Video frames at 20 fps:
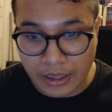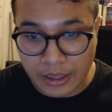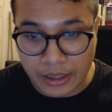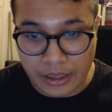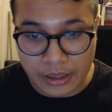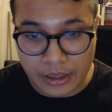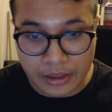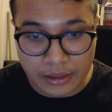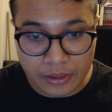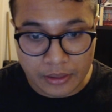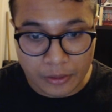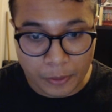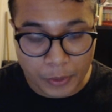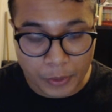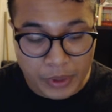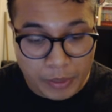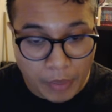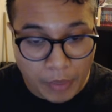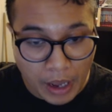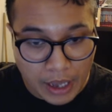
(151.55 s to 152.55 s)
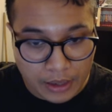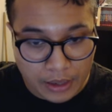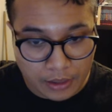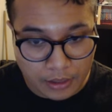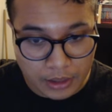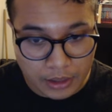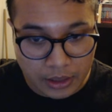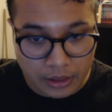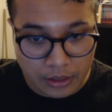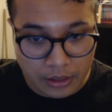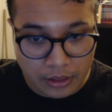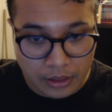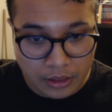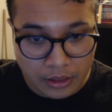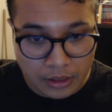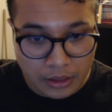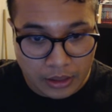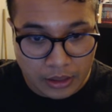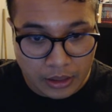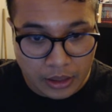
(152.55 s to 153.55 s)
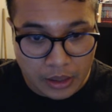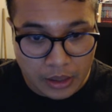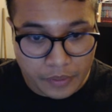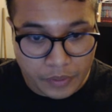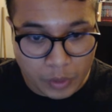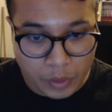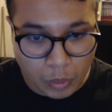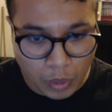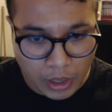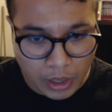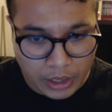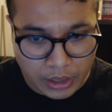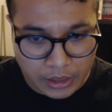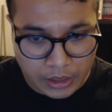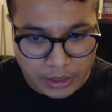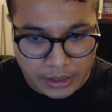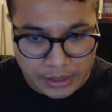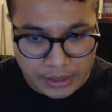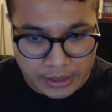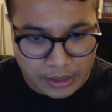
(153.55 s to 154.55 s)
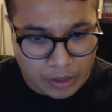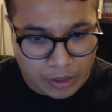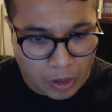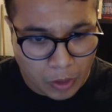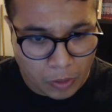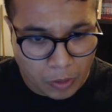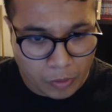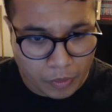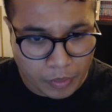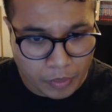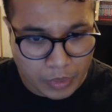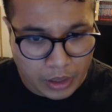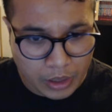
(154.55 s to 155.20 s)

in remodeling if you want a decent home.